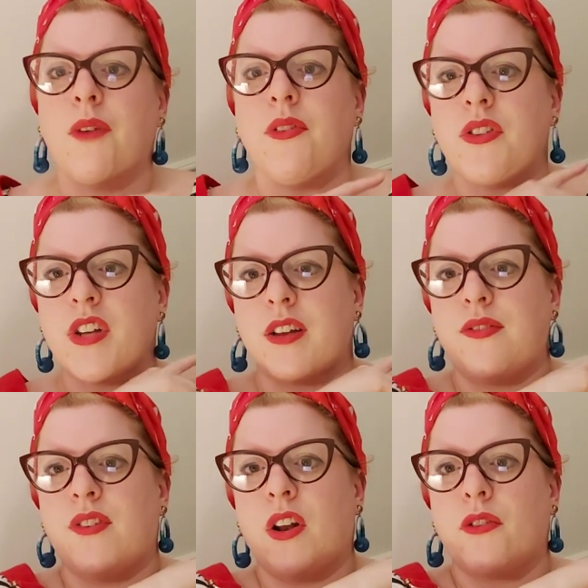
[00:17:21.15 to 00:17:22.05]
With the
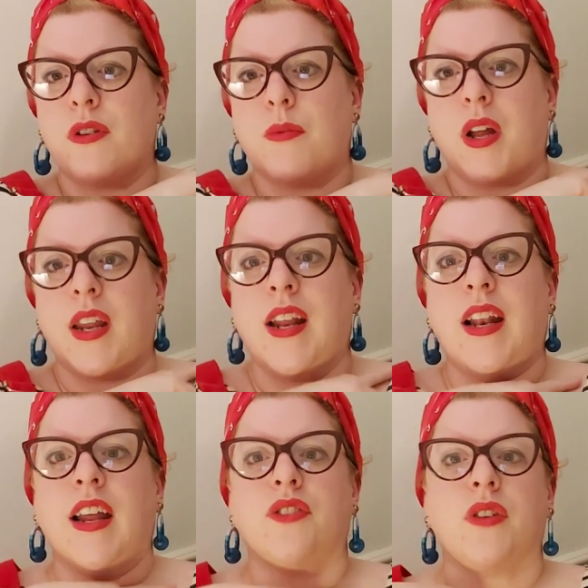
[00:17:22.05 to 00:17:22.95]
Jennifer Lauren one,
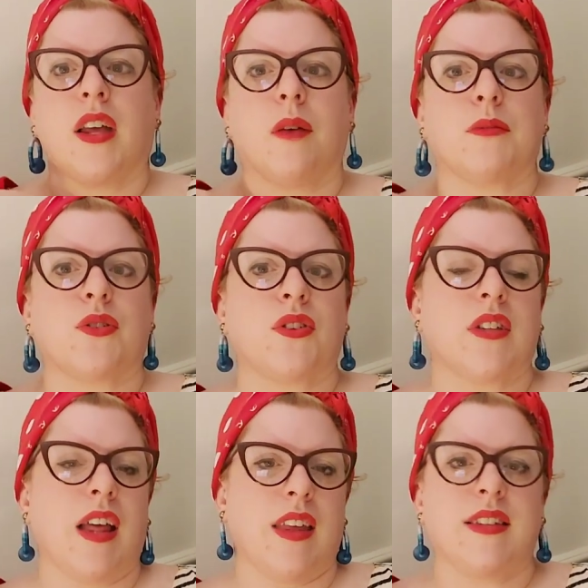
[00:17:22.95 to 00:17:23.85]
it literally comes across
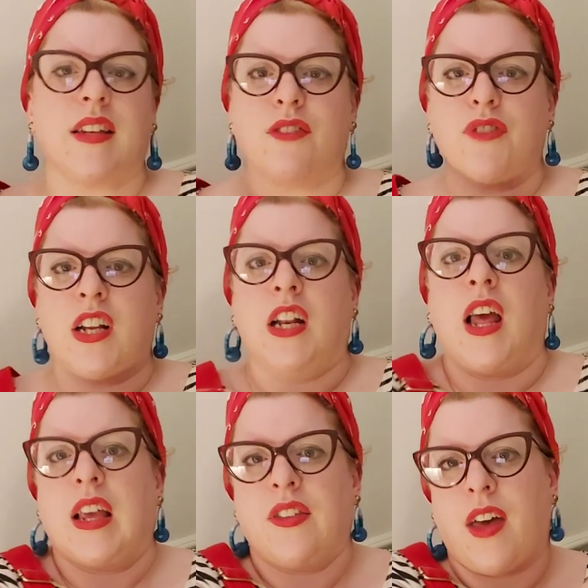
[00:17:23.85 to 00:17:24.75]
like this, and I really
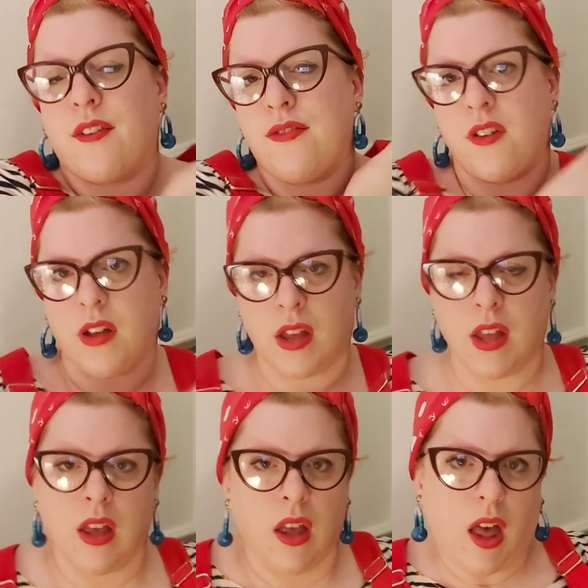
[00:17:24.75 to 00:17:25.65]
like that for
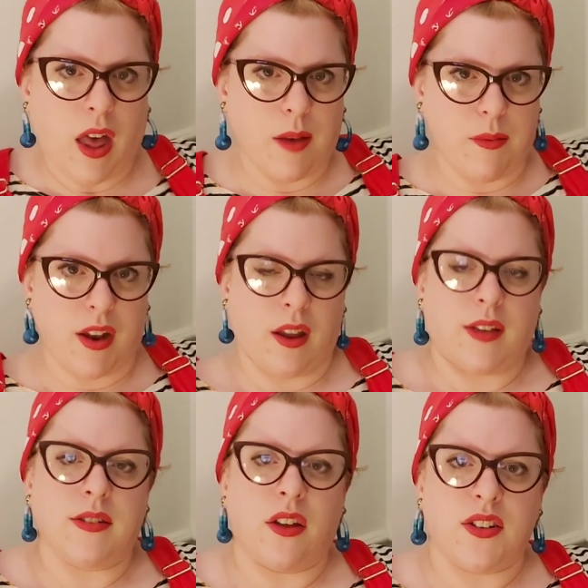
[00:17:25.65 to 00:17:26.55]
a
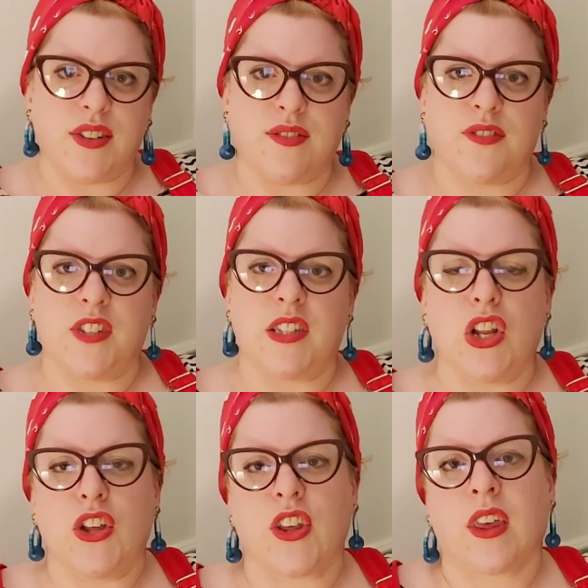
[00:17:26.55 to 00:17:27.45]
nice 1950s
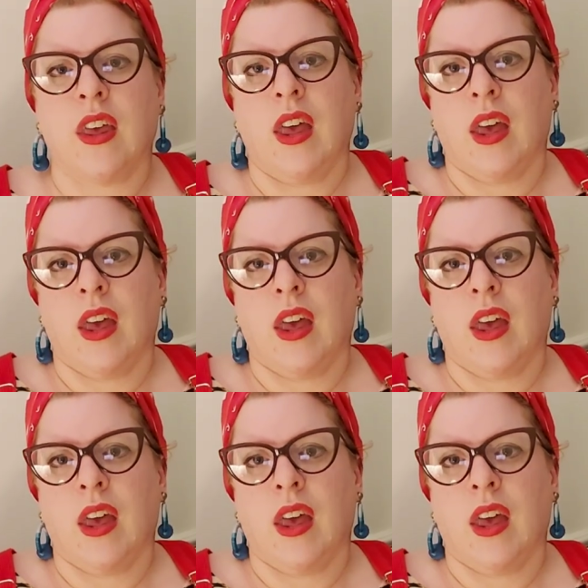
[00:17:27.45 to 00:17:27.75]
look,